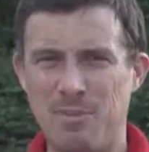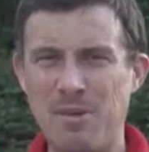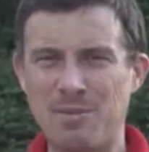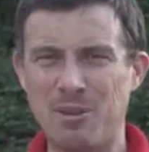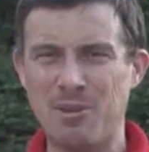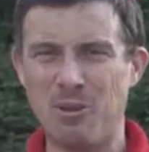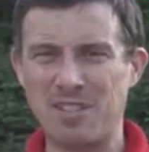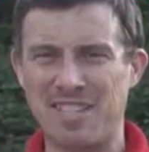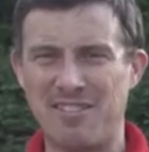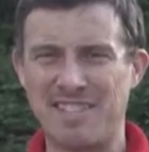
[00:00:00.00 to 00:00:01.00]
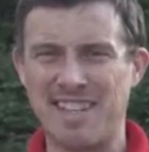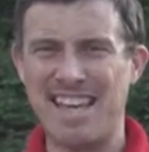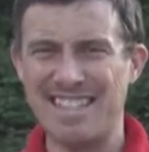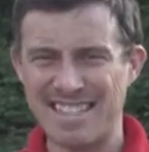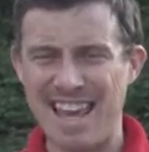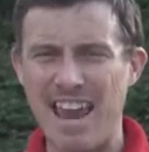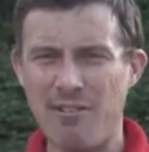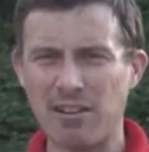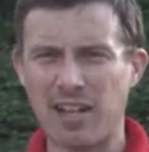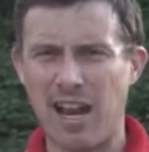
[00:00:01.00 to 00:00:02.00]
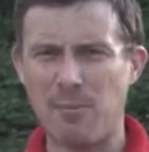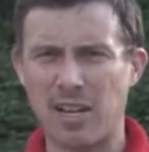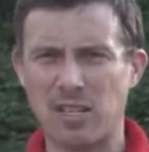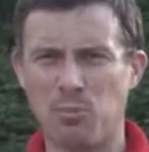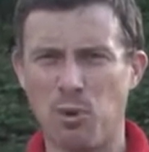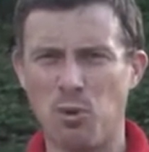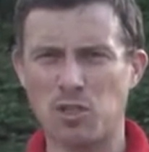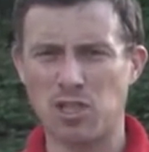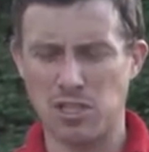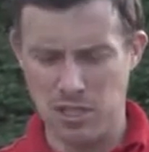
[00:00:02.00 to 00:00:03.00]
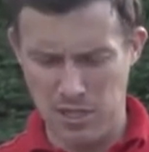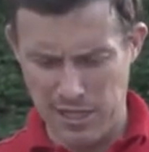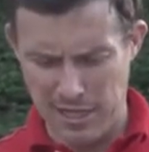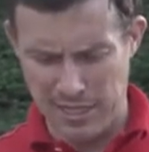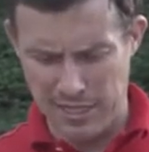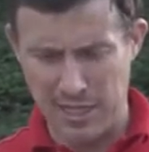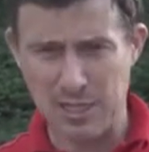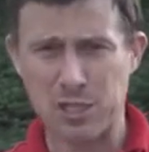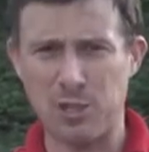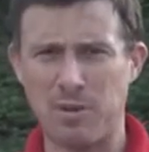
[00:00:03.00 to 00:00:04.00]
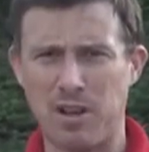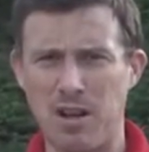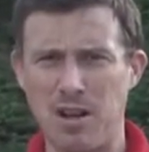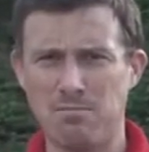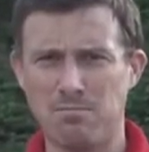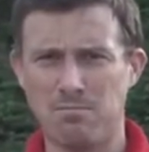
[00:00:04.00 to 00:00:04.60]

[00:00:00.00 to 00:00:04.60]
The BMW 1 Series is as aerodynamic as Porsche's 918 supercar.